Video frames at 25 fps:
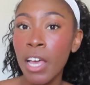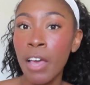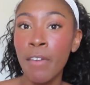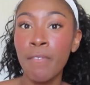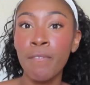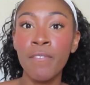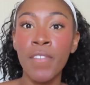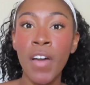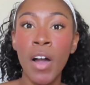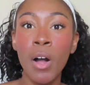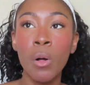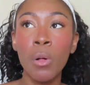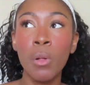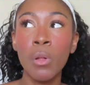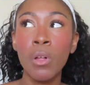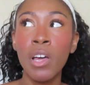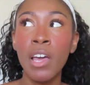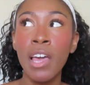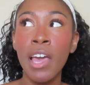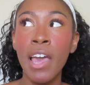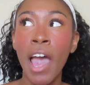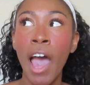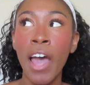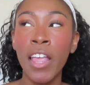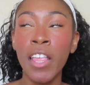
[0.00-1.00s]
It felt
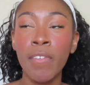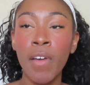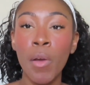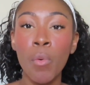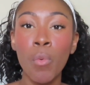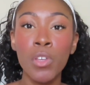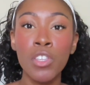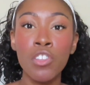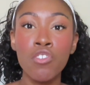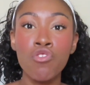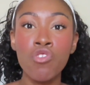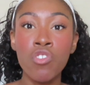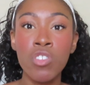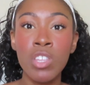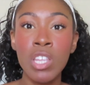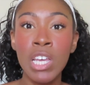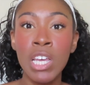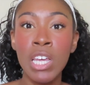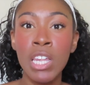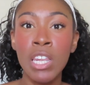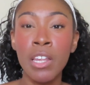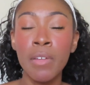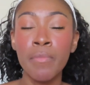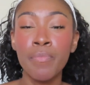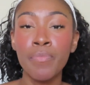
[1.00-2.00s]
as if I wasn't just
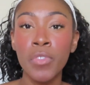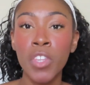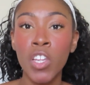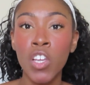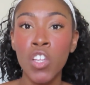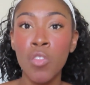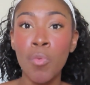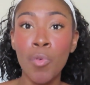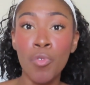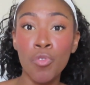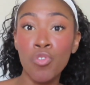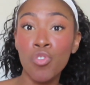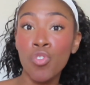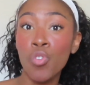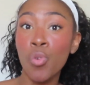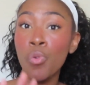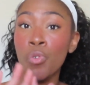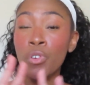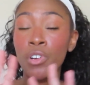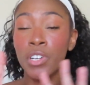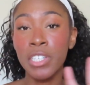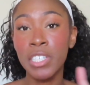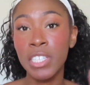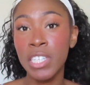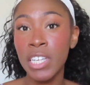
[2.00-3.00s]
in the most
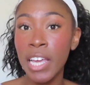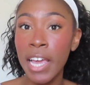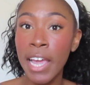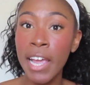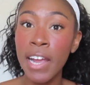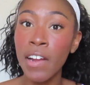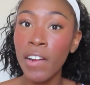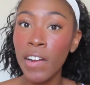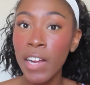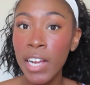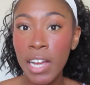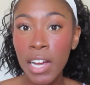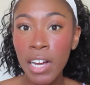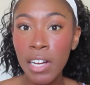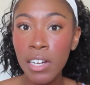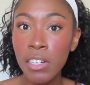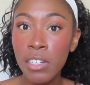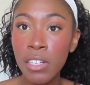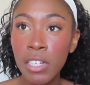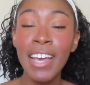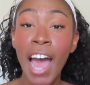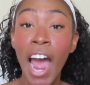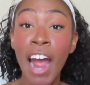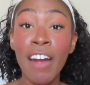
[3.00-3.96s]
touristy area.